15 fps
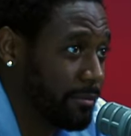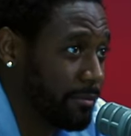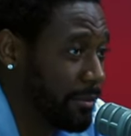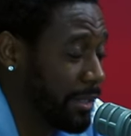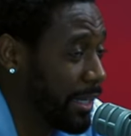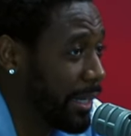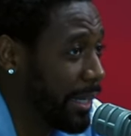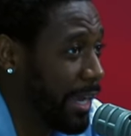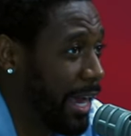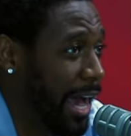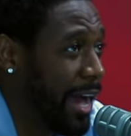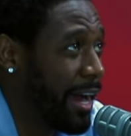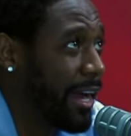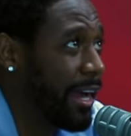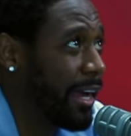Man,
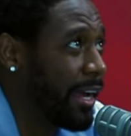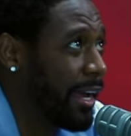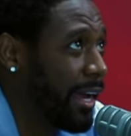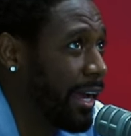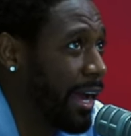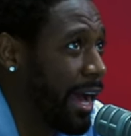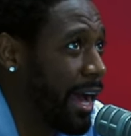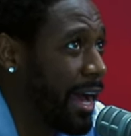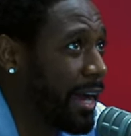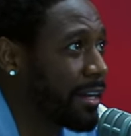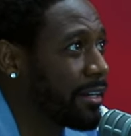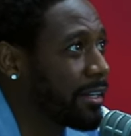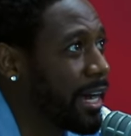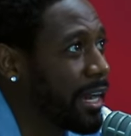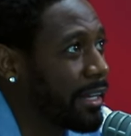I I
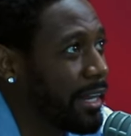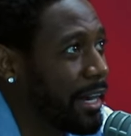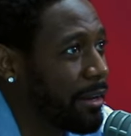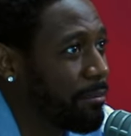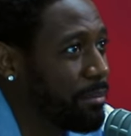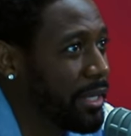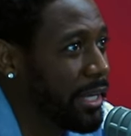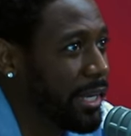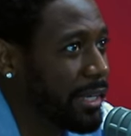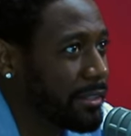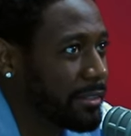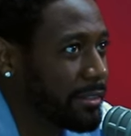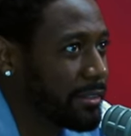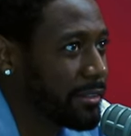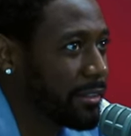cut out a lot of
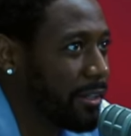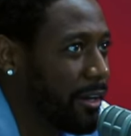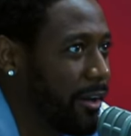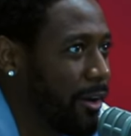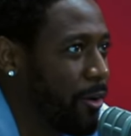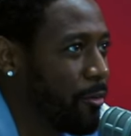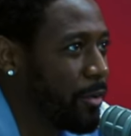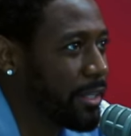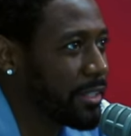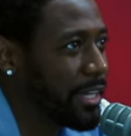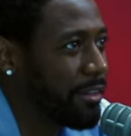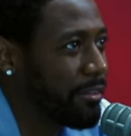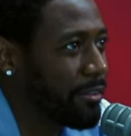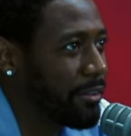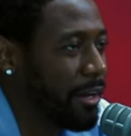BS. I don't really
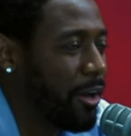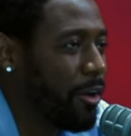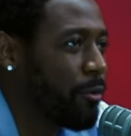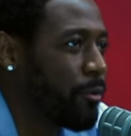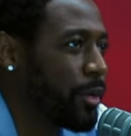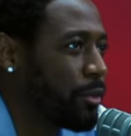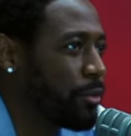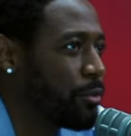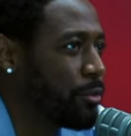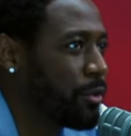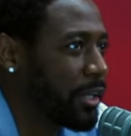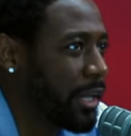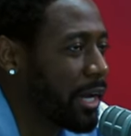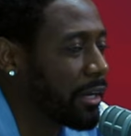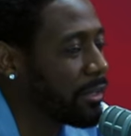take. I don't really
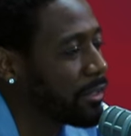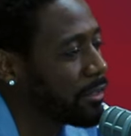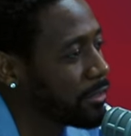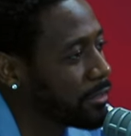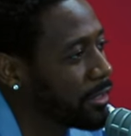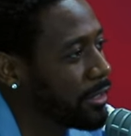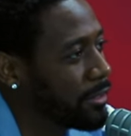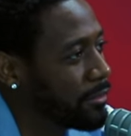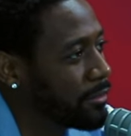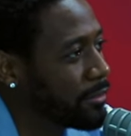do a lot of other stuff.